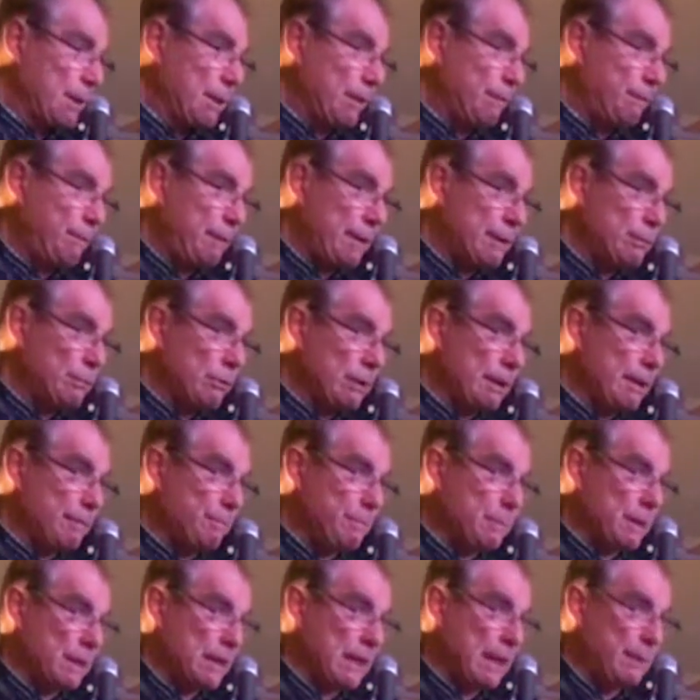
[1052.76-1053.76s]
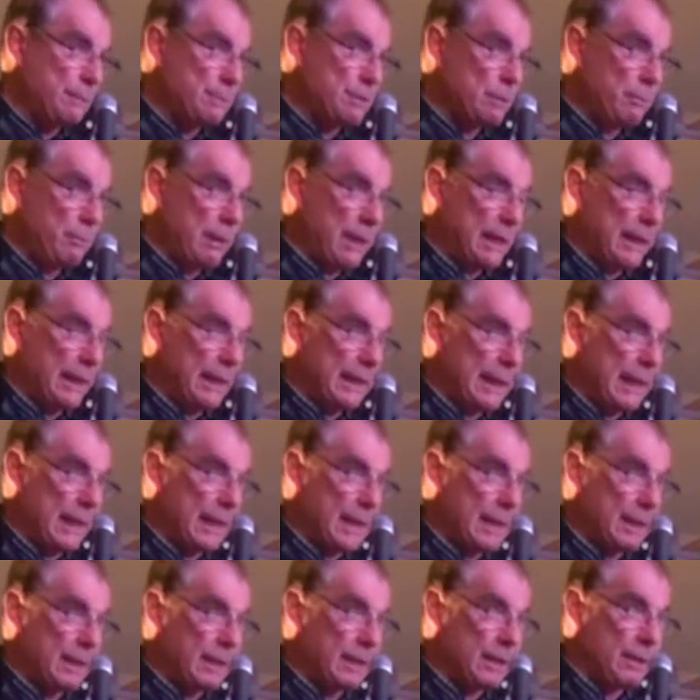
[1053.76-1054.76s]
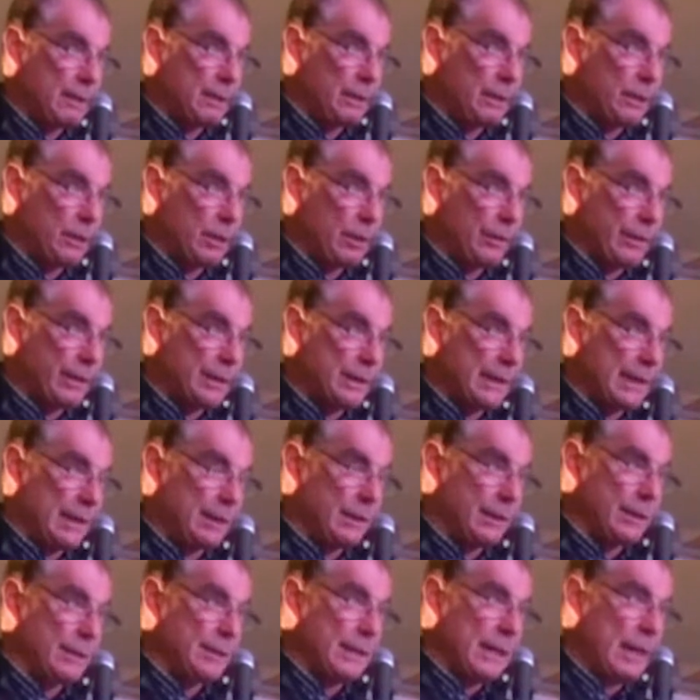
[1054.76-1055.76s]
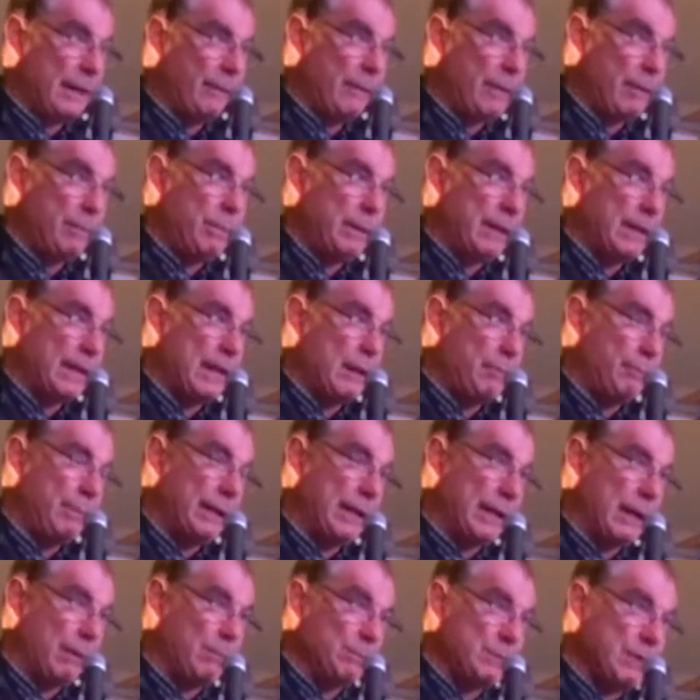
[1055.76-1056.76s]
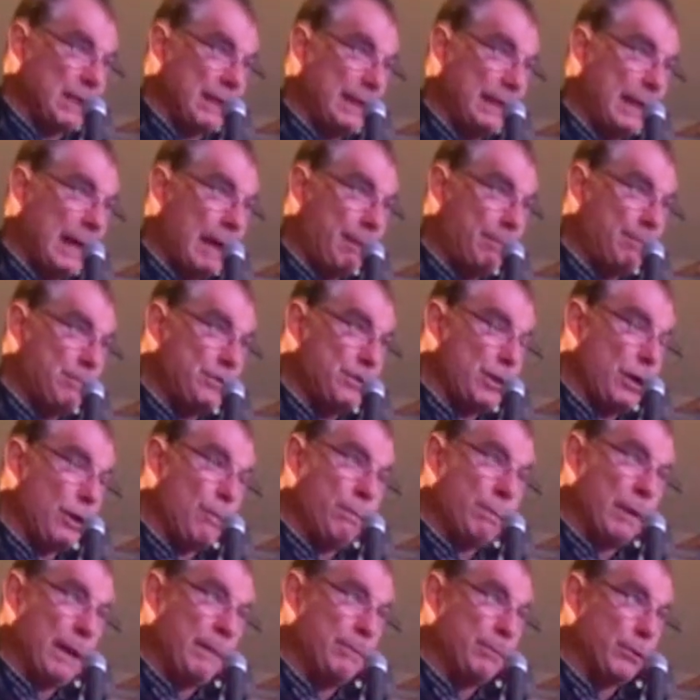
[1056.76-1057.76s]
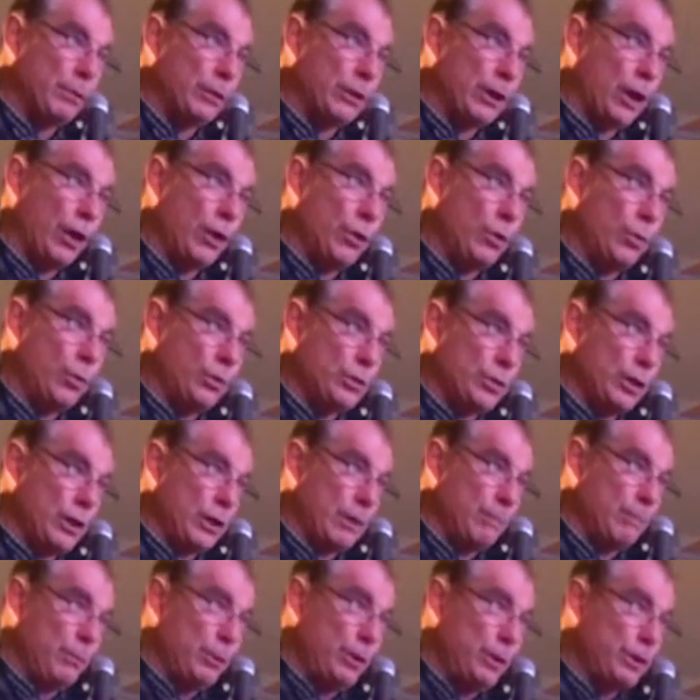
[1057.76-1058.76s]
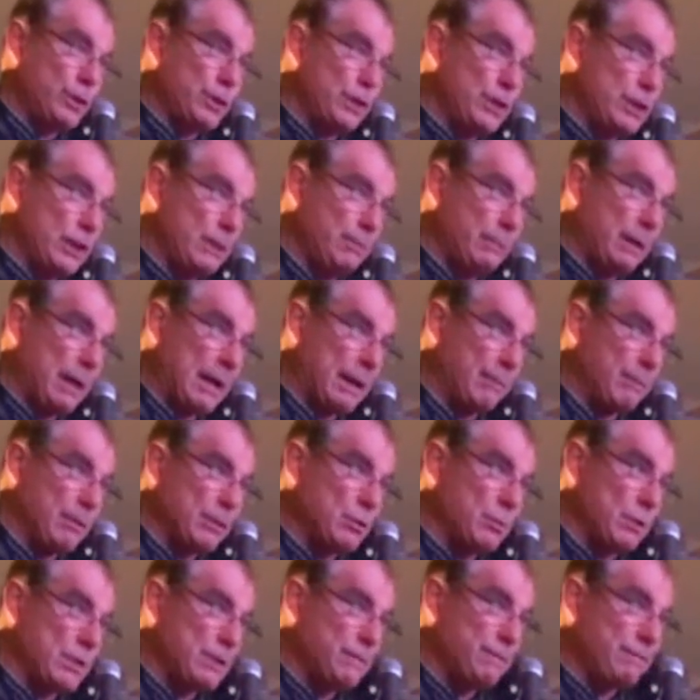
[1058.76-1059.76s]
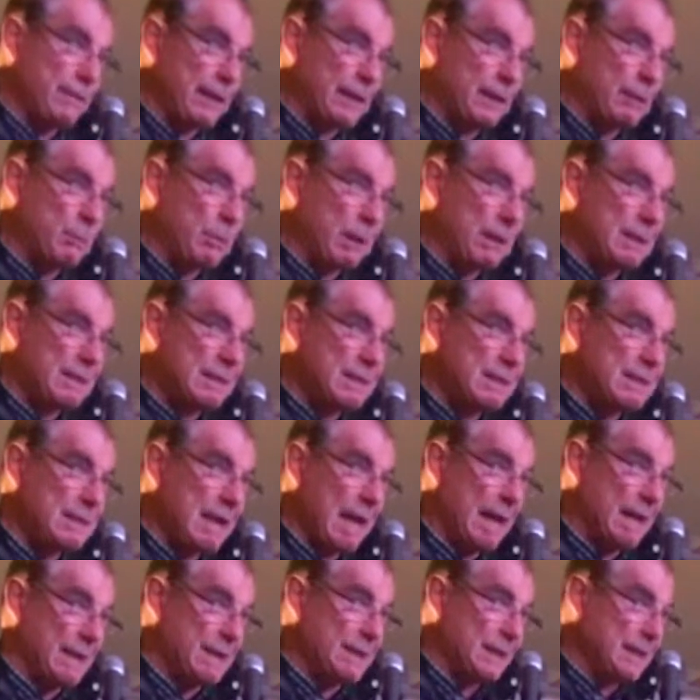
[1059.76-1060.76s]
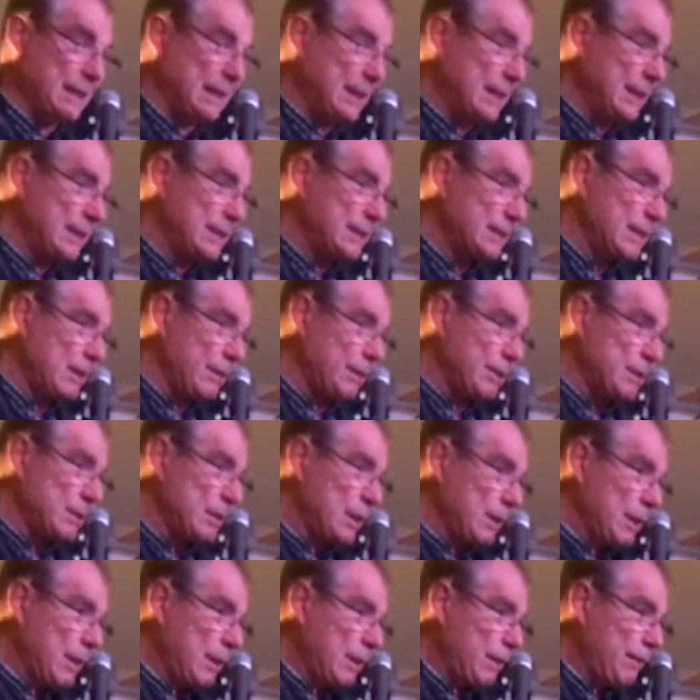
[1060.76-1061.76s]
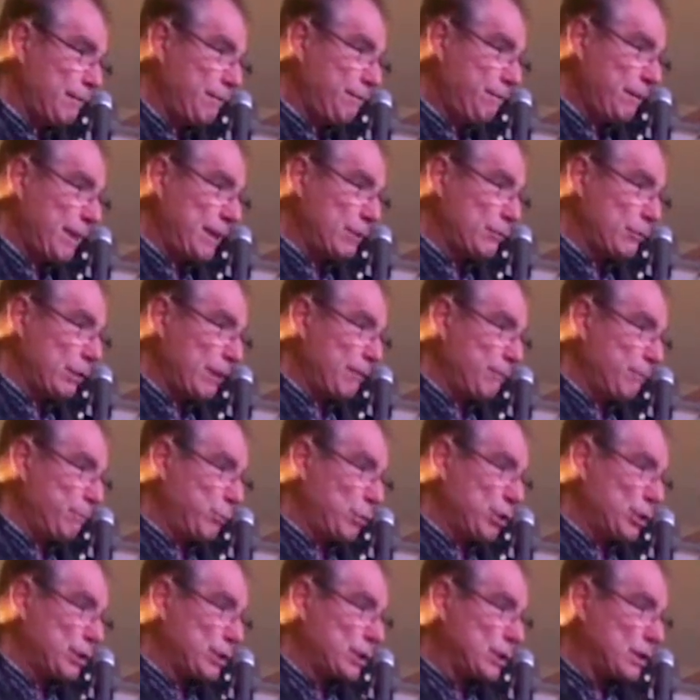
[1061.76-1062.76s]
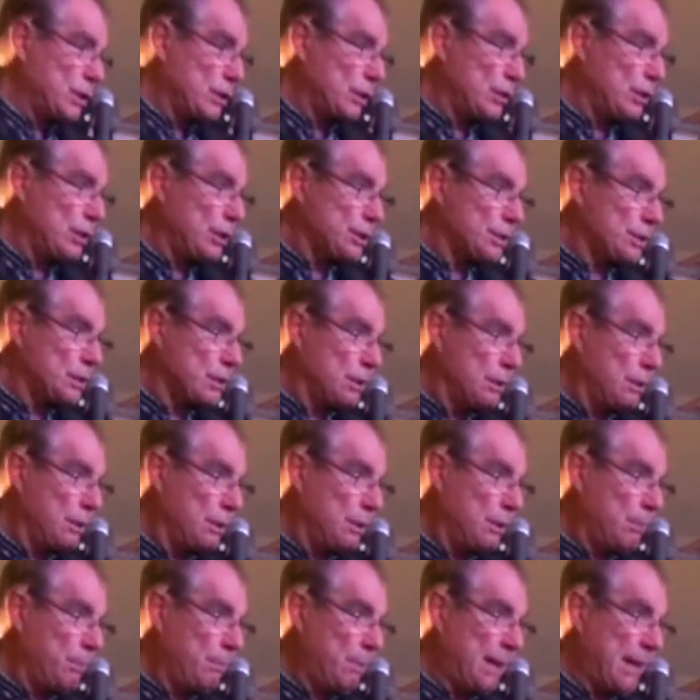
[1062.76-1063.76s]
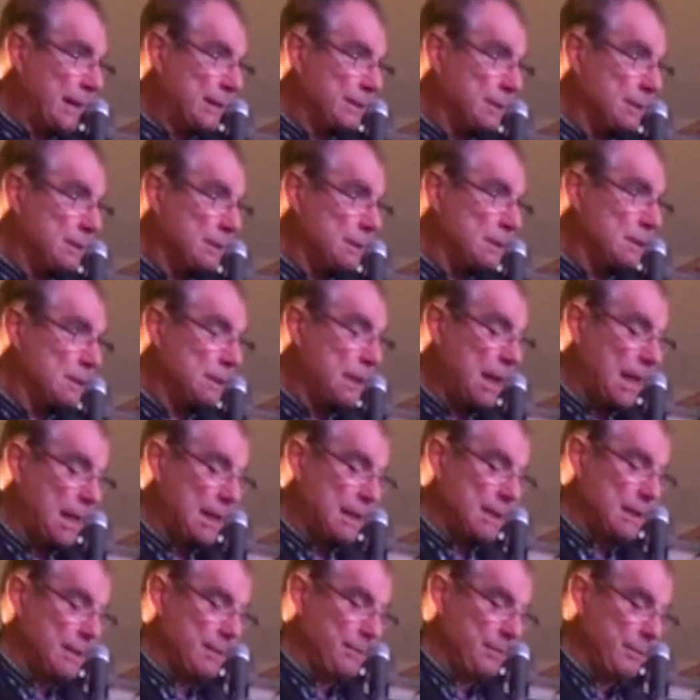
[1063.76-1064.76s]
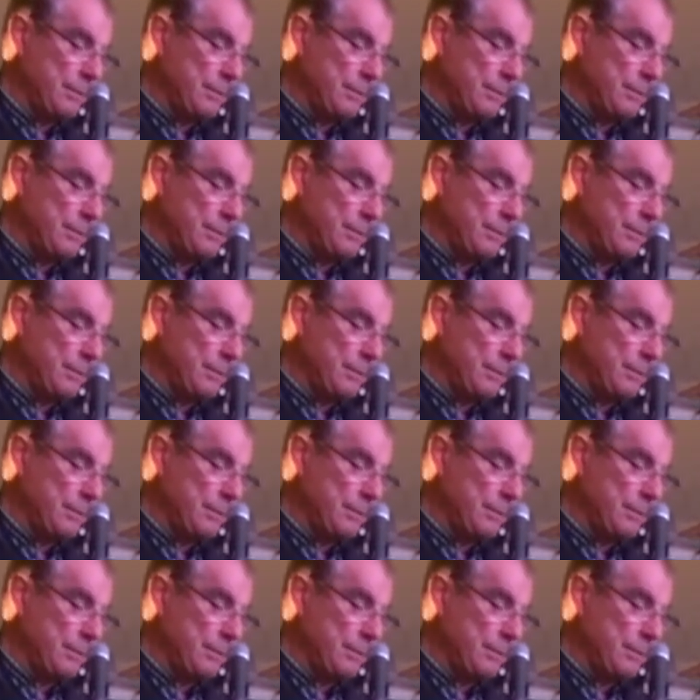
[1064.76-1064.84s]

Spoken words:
The federal government keeps the Medicare going down and down. There then becomes a gap, so people go to the emergency departments, which are funded by the state. Get it? So it's the federal have pushed this cost back to the state.